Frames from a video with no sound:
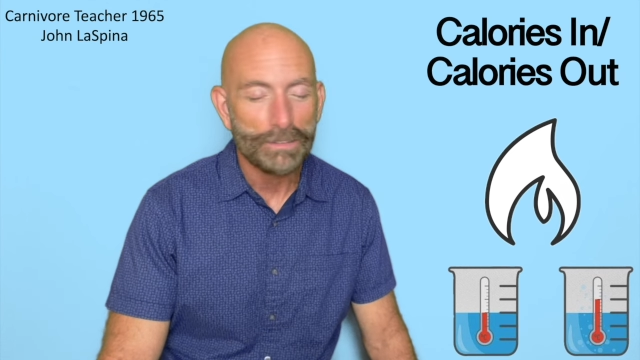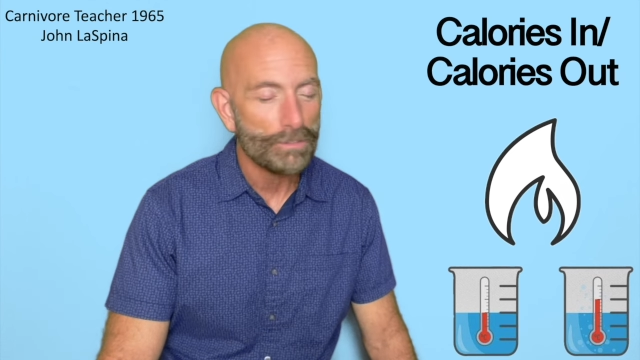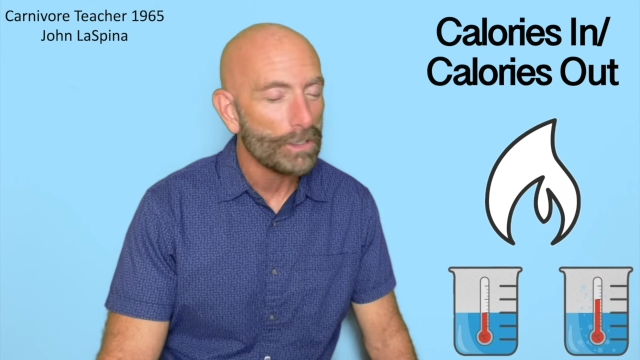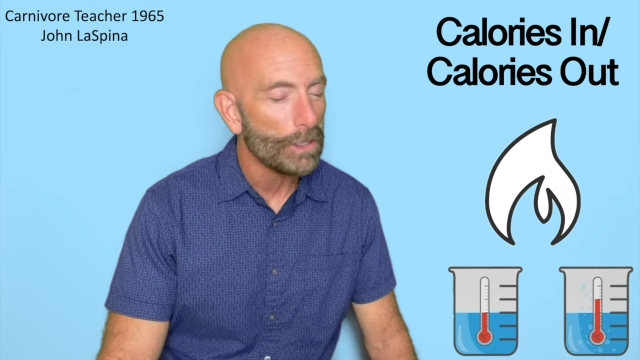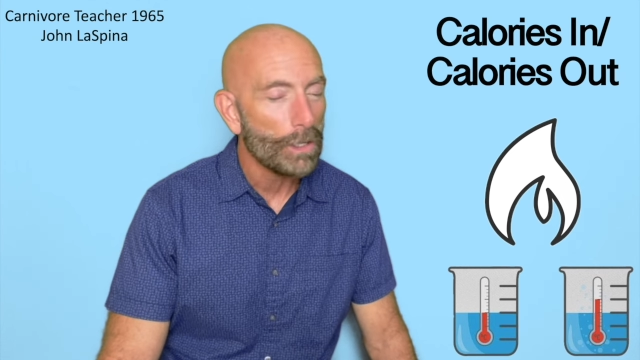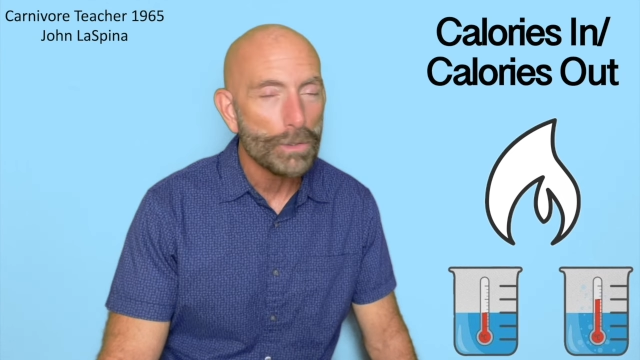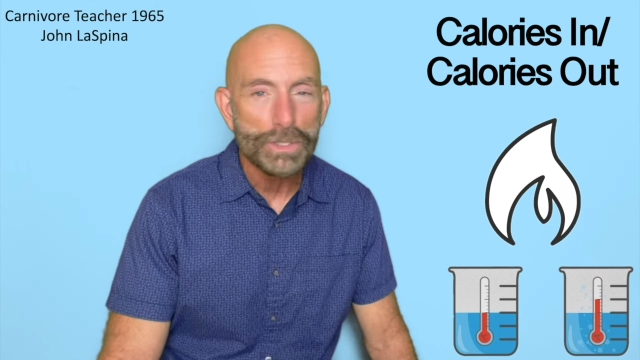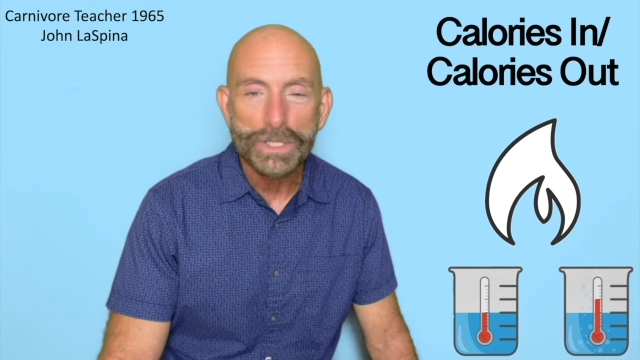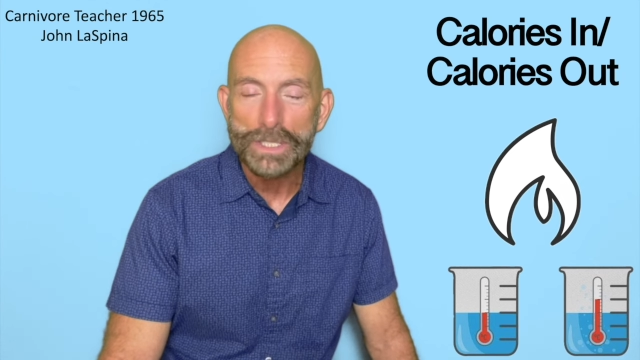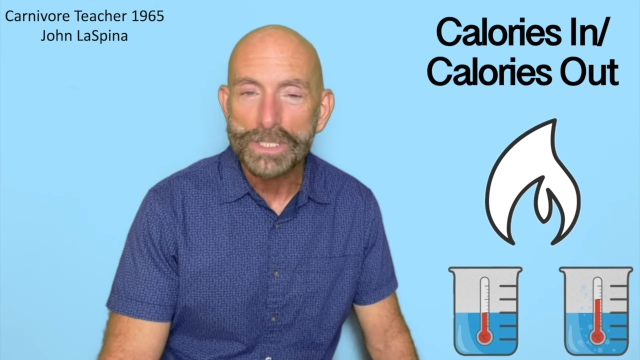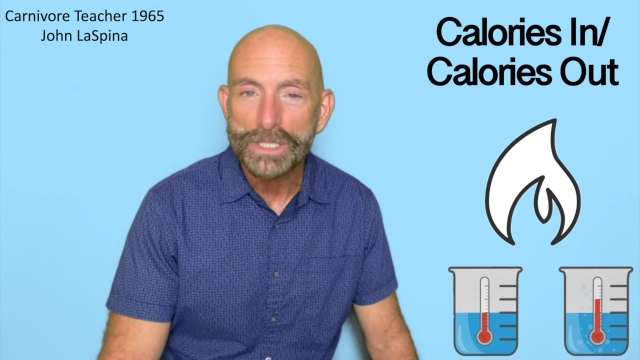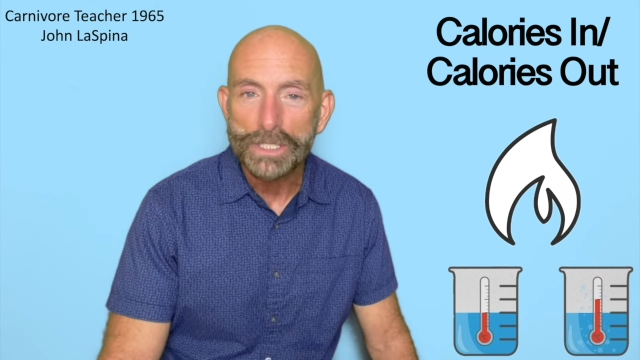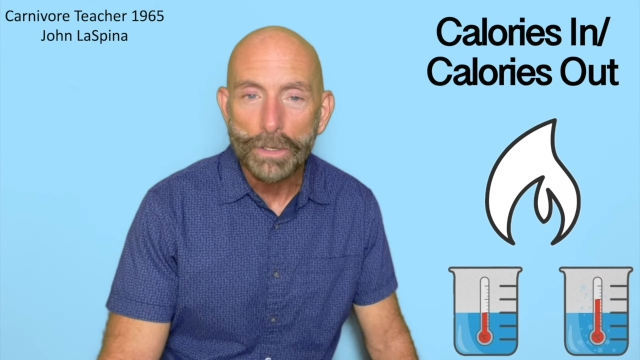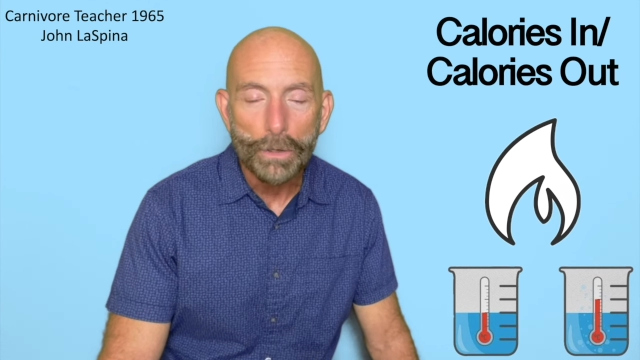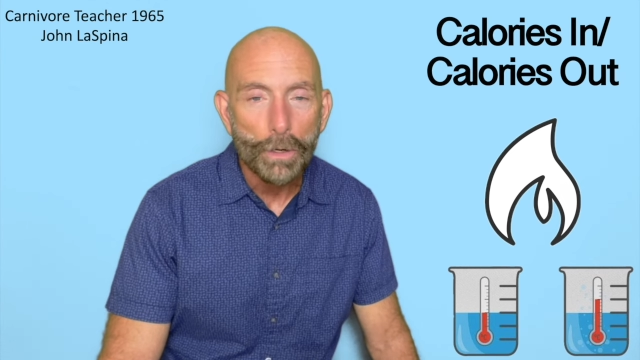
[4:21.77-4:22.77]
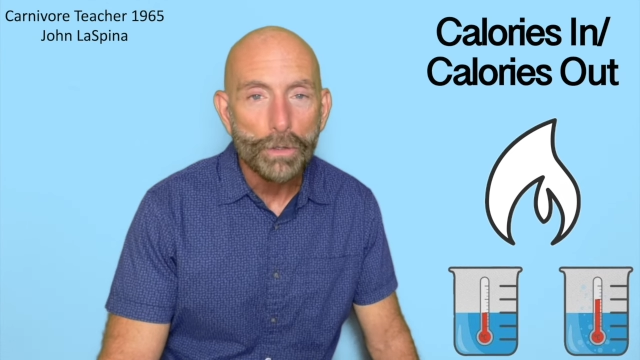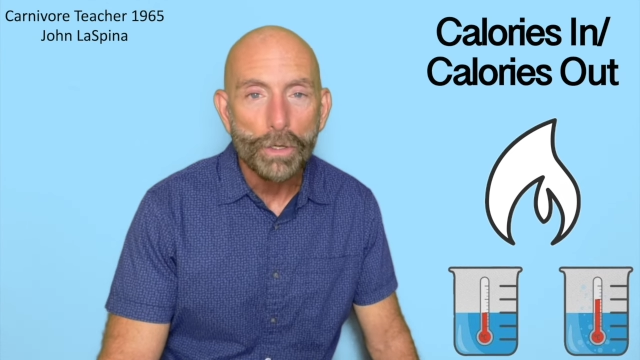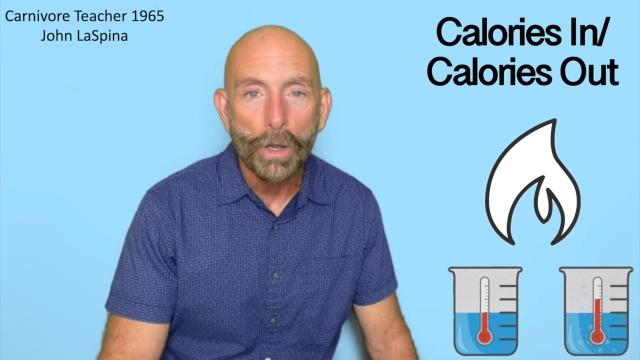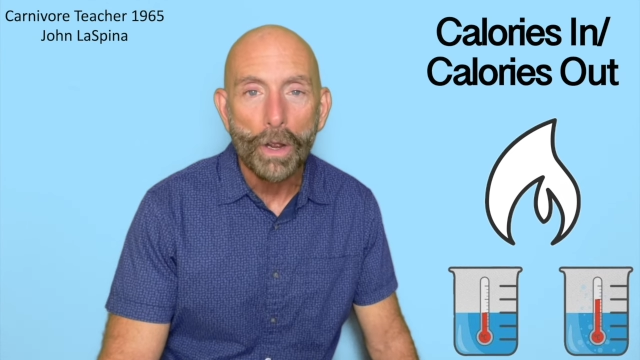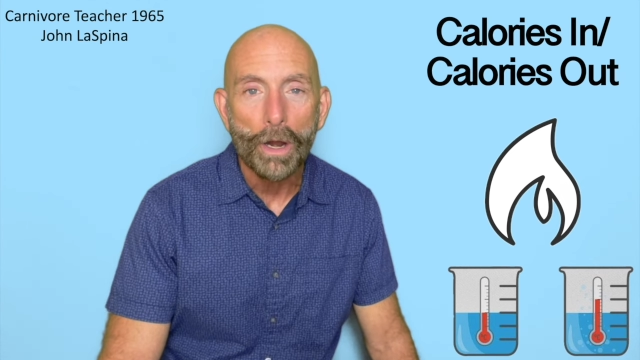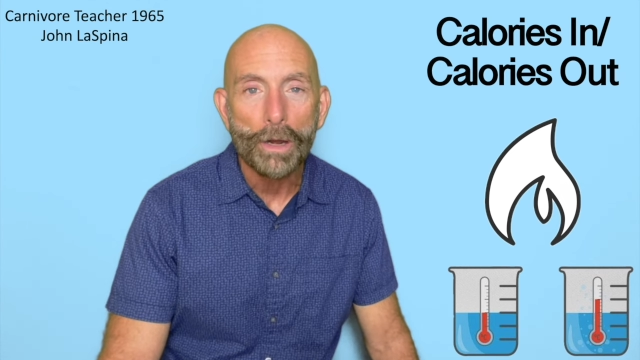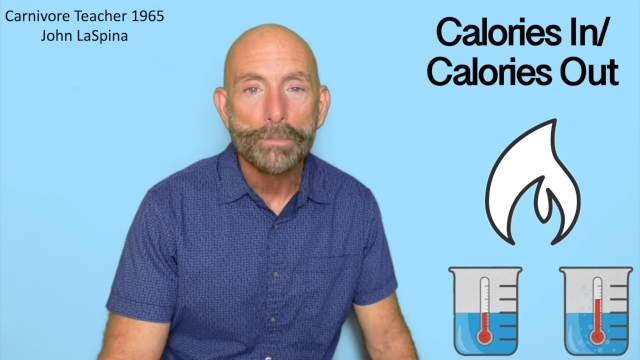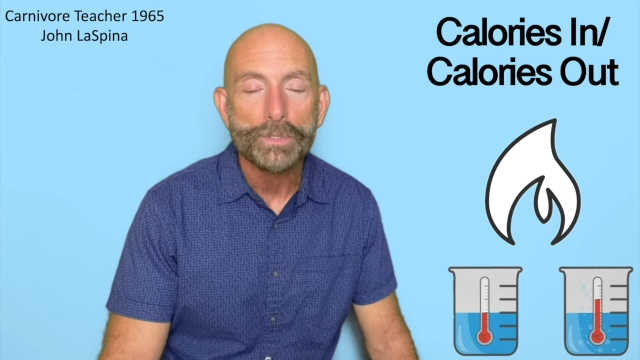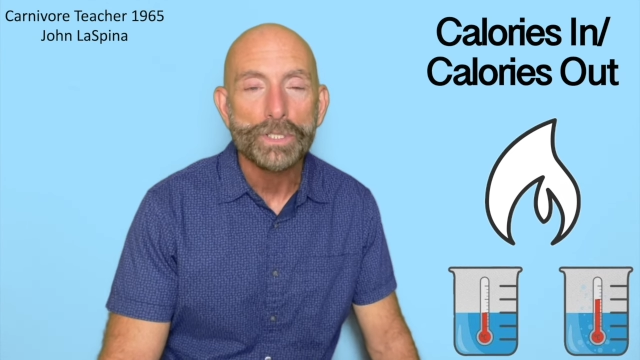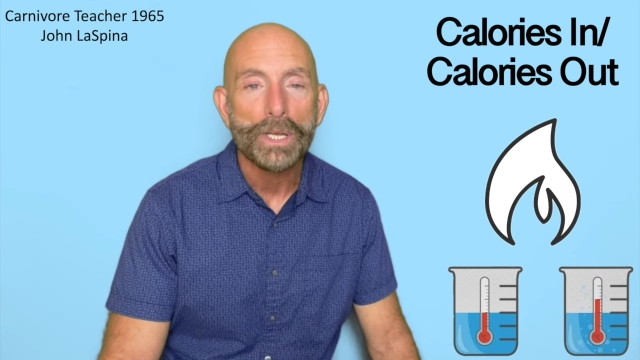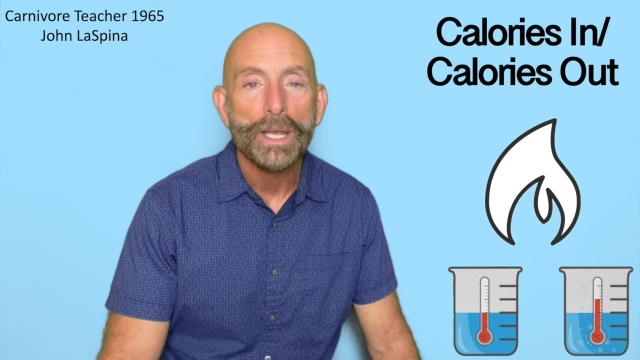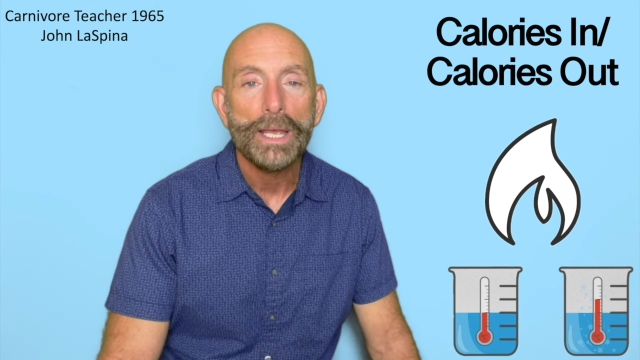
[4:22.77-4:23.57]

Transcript: close to zero carbs,